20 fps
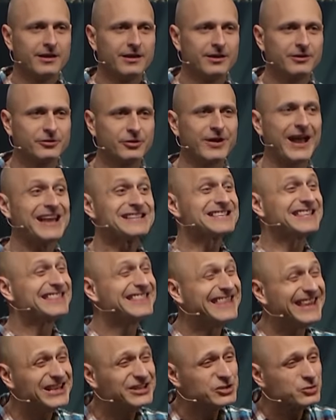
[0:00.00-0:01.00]
So guys,
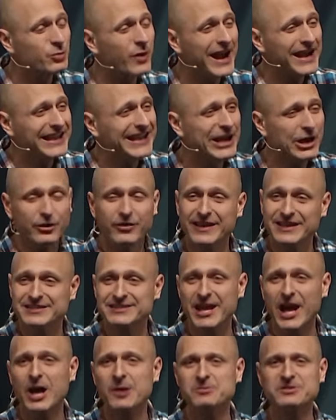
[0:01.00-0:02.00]
this right here, these
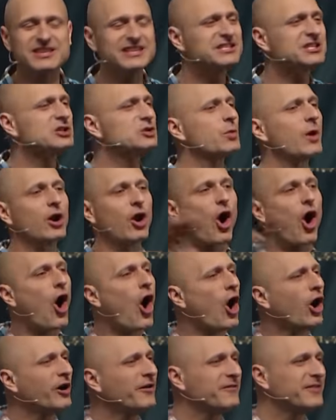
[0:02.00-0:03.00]
tubs, this is what
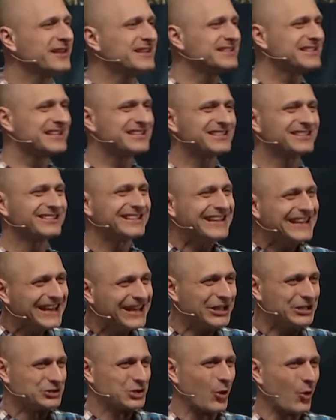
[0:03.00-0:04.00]
all of this is
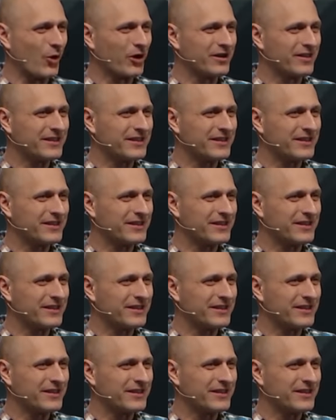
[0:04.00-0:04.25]
leading toward.